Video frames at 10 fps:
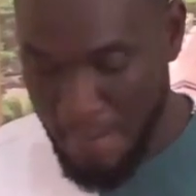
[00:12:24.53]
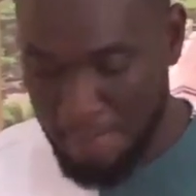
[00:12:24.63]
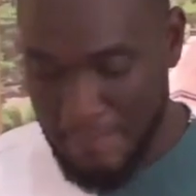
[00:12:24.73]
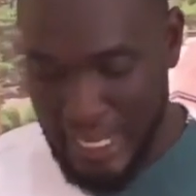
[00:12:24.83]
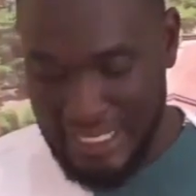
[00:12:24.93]

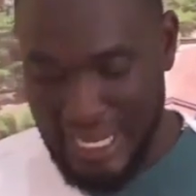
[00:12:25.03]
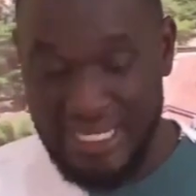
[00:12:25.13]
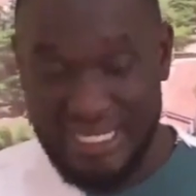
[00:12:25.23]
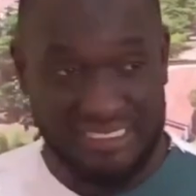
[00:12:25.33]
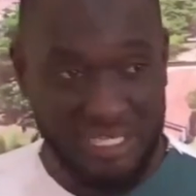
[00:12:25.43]

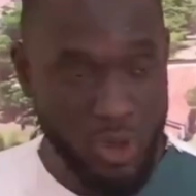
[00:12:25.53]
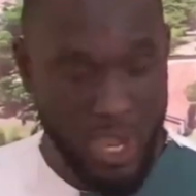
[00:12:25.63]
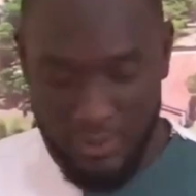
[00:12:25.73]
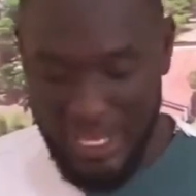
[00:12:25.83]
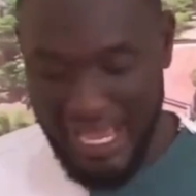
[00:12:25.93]
Mankind isn't where
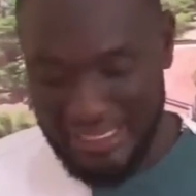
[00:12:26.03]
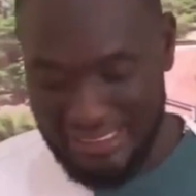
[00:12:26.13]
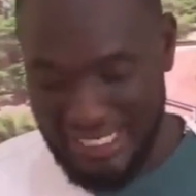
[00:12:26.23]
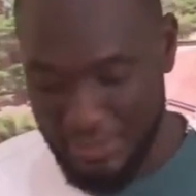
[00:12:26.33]
we are today